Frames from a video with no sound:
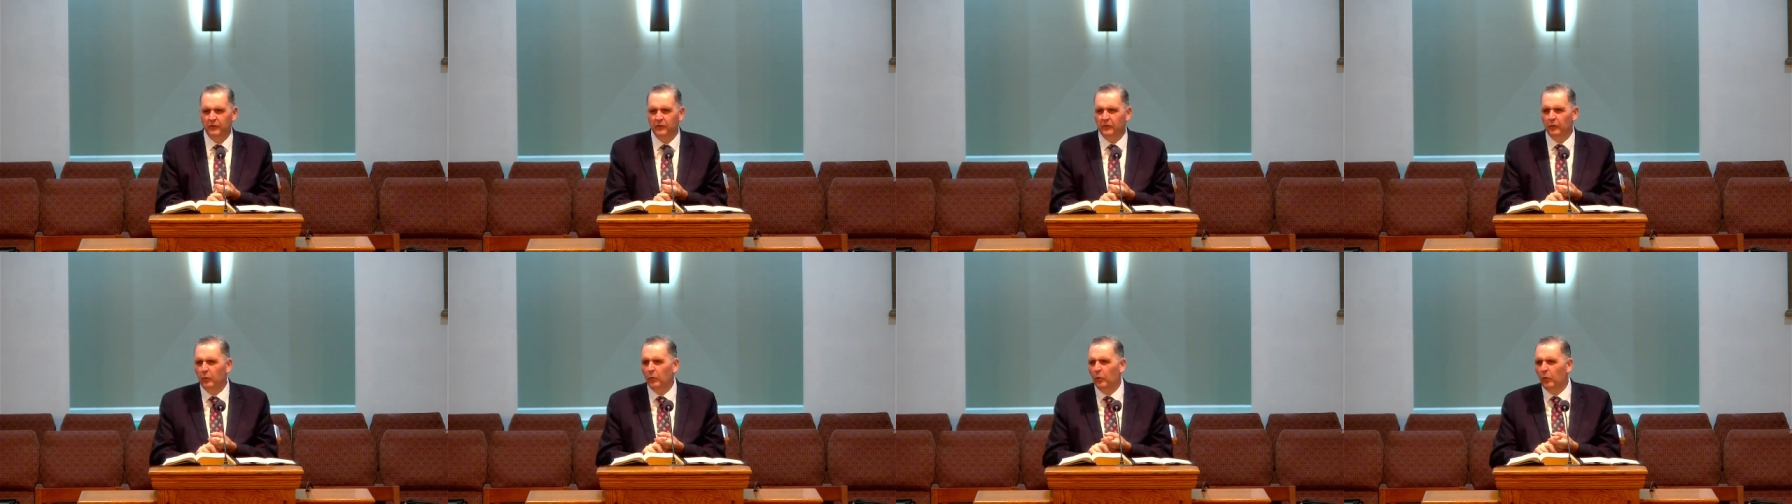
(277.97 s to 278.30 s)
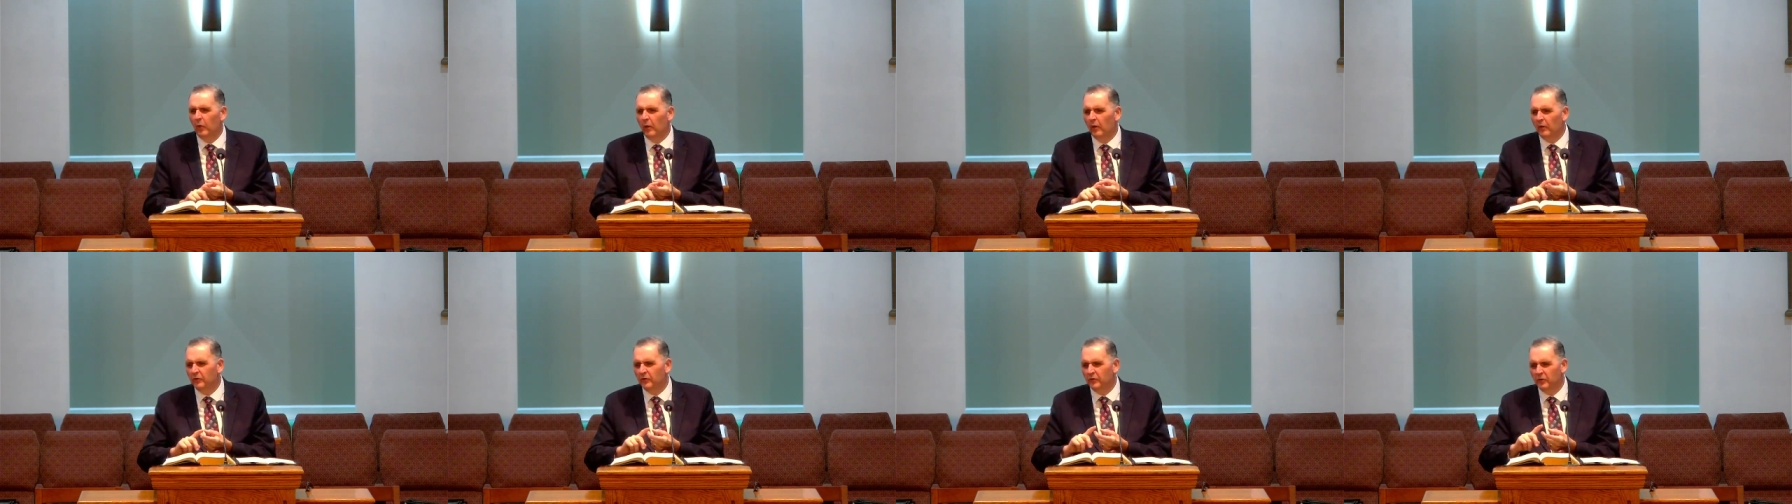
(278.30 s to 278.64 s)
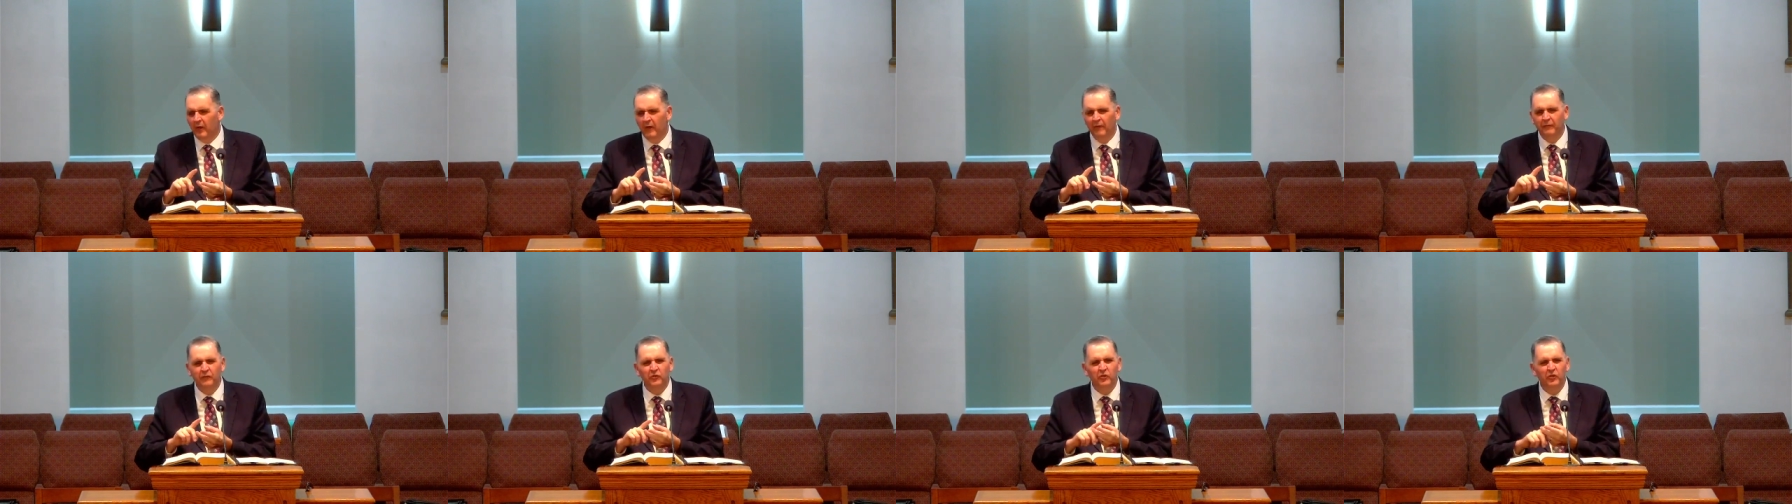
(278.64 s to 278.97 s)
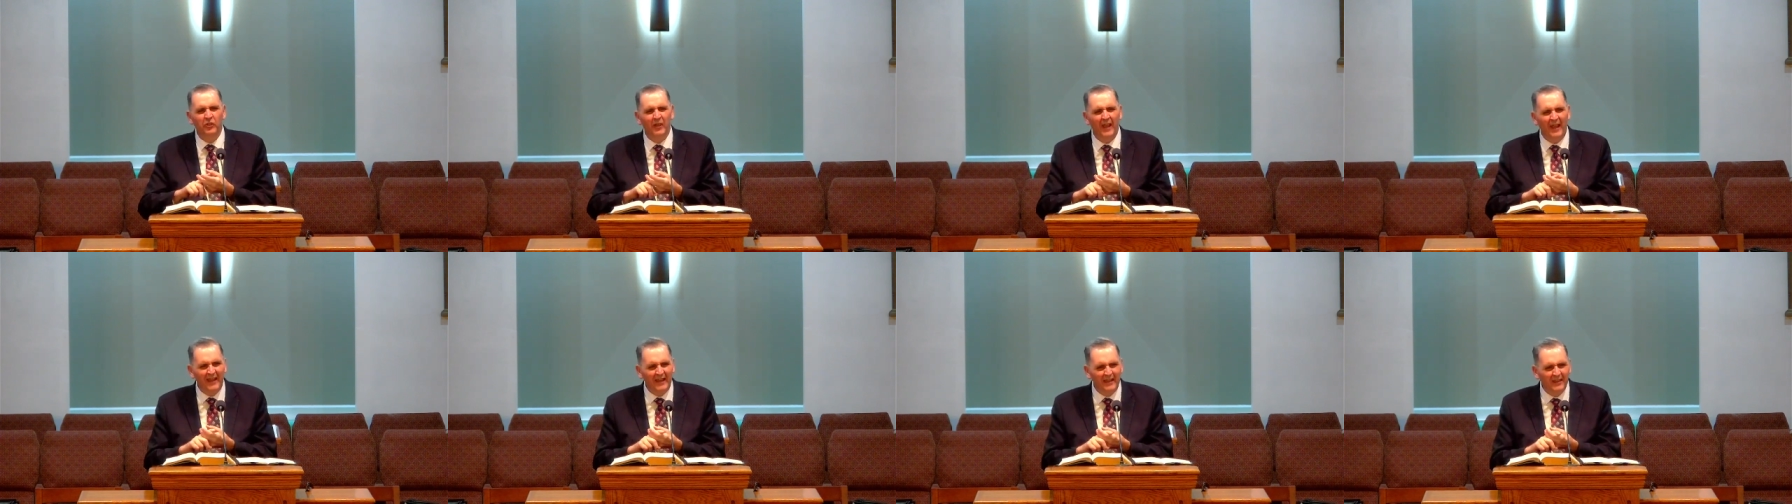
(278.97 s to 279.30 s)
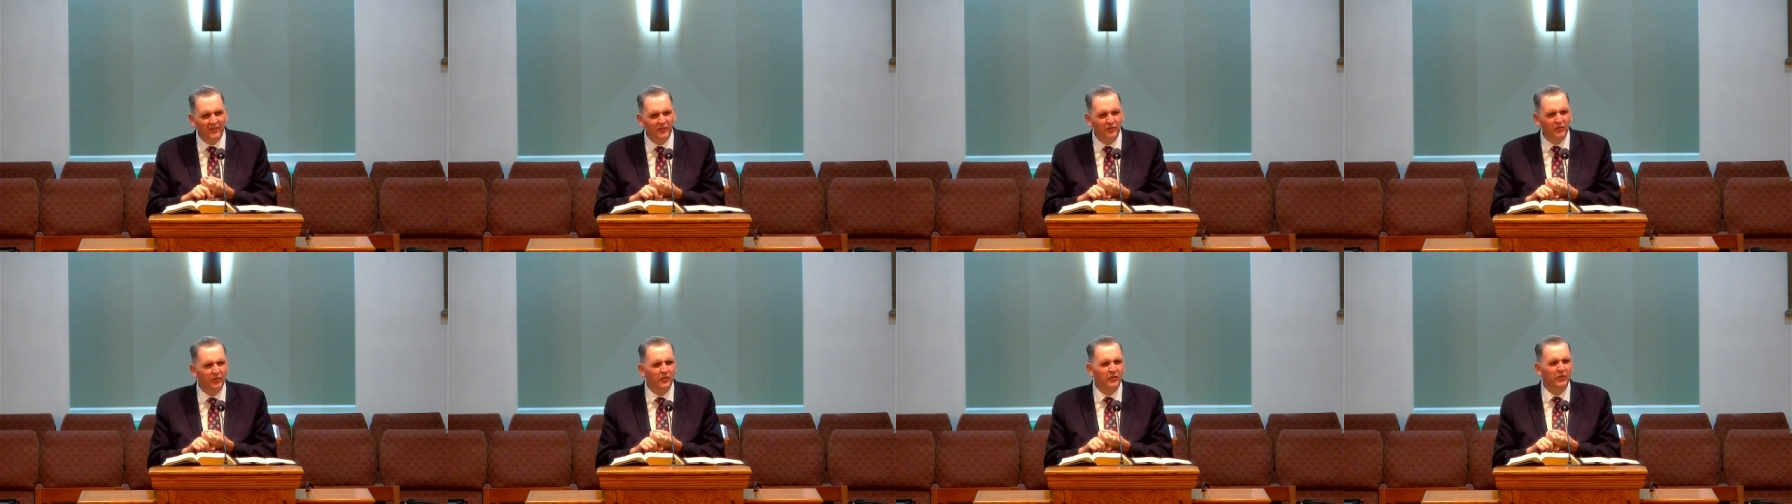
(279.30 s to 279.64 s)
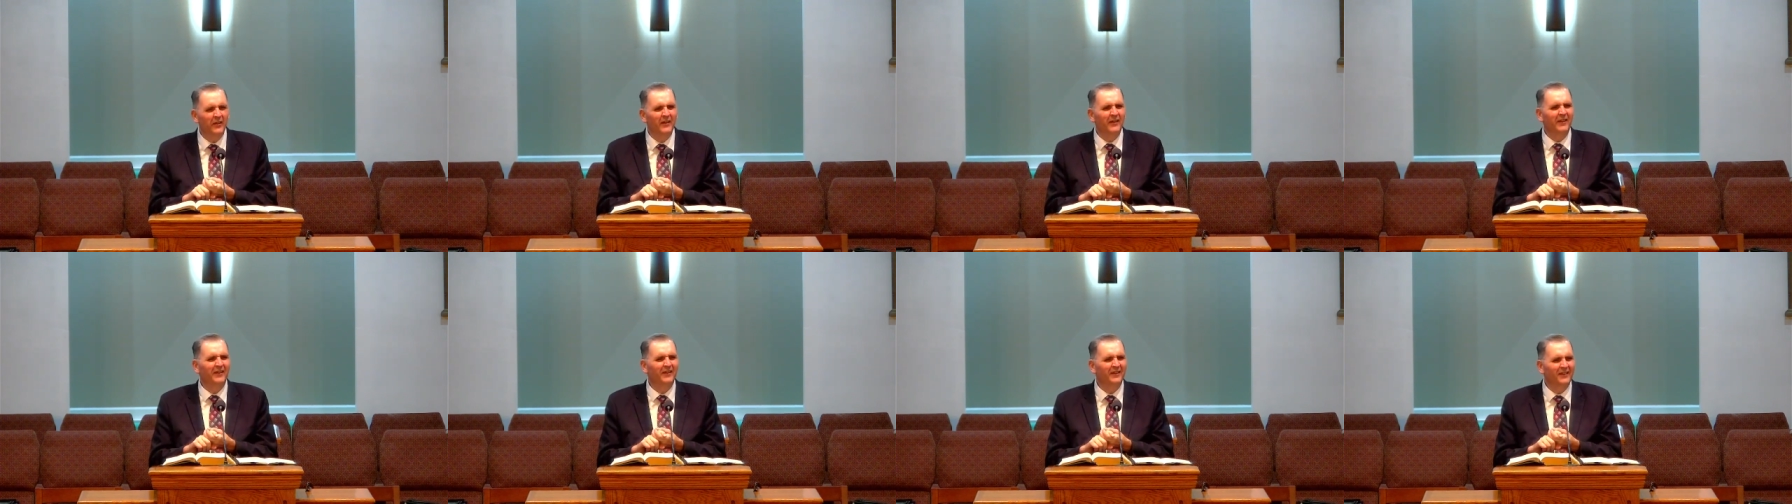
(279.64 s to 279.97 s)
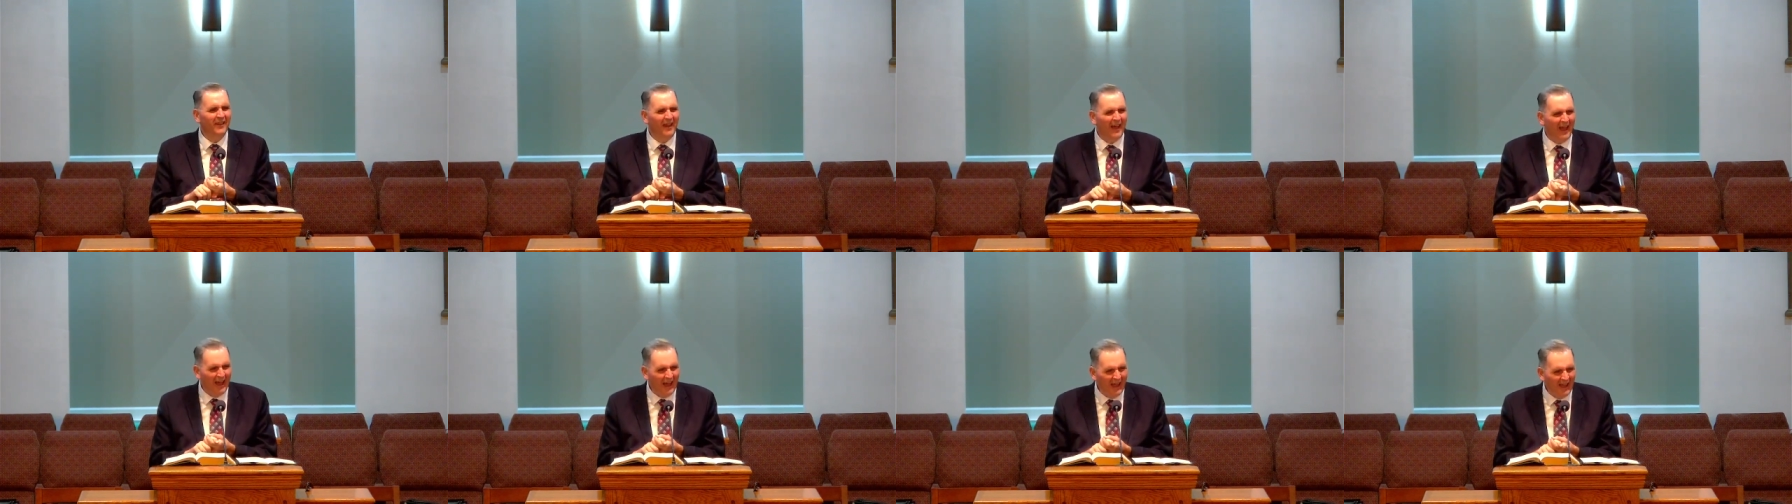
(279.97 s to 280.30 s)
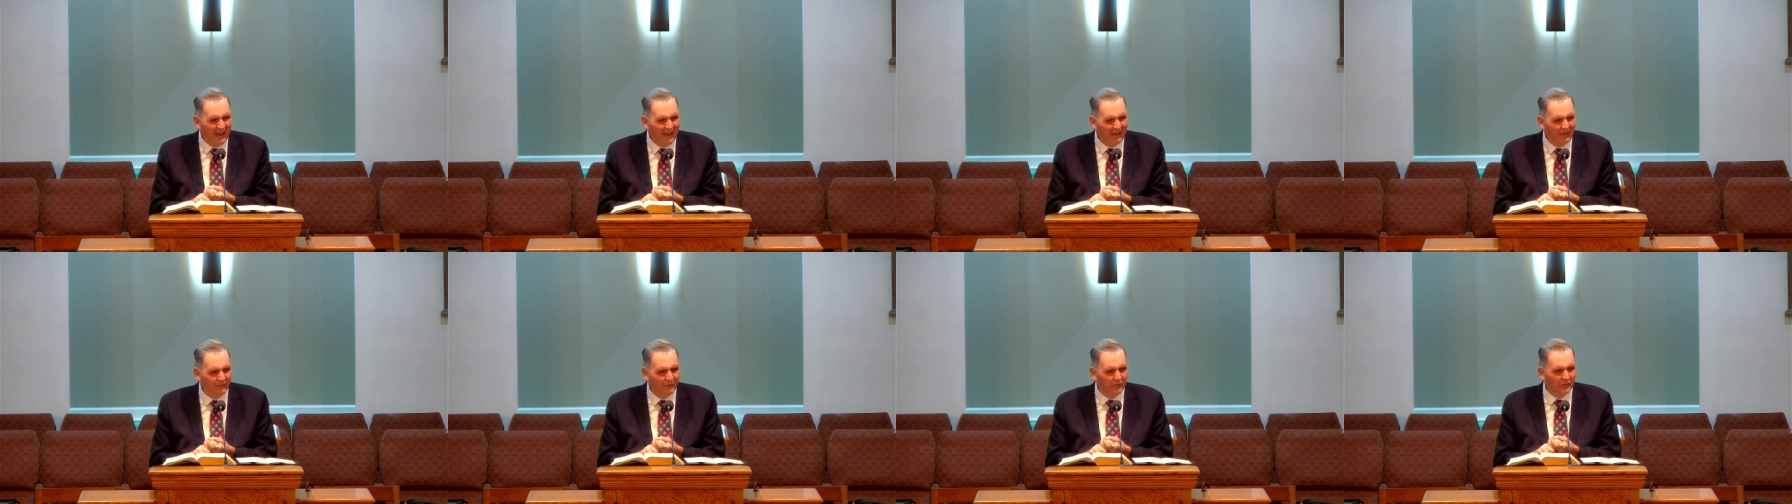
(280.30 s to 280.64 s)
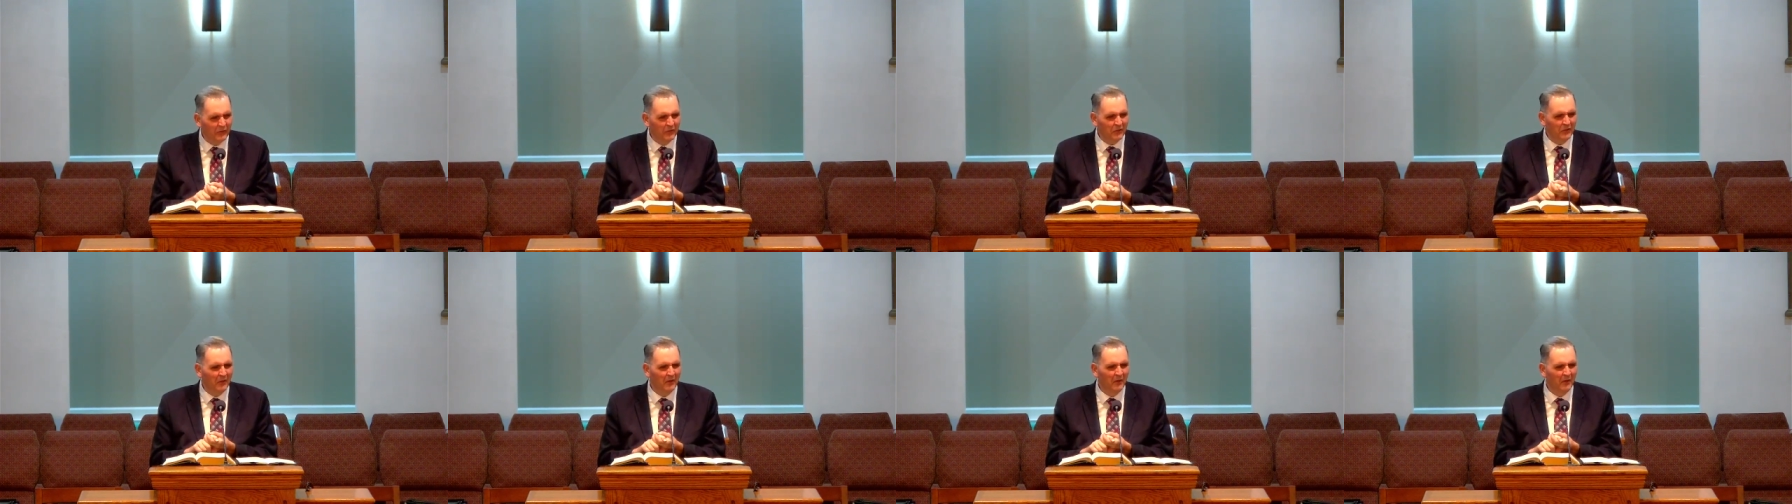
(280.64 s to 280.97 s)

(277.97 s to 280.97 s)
the works of changed lives.